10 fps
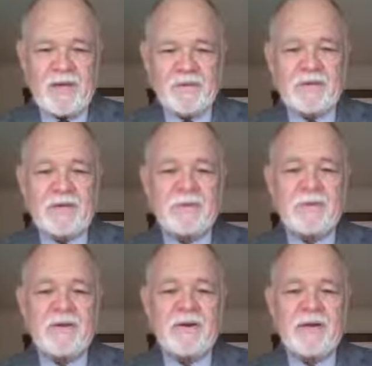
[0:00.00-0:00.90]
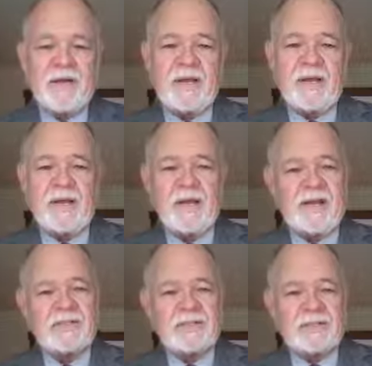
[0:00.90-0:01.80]
the Secretary
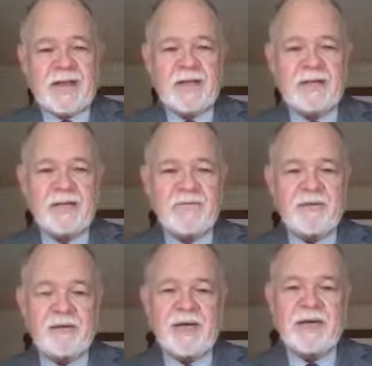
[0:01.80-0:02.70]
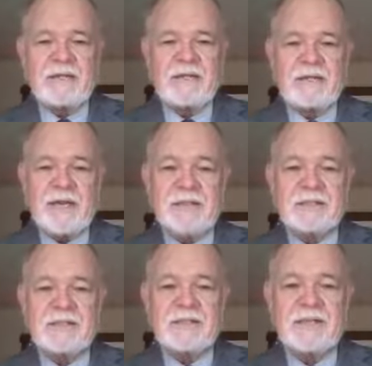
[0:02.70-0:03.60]
of State of the United
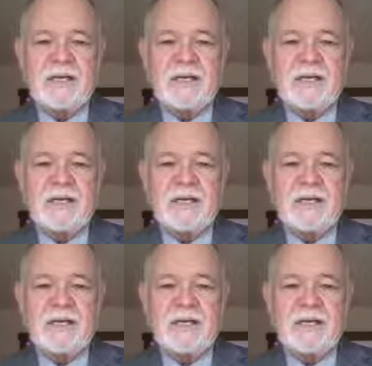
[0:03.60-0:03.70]
States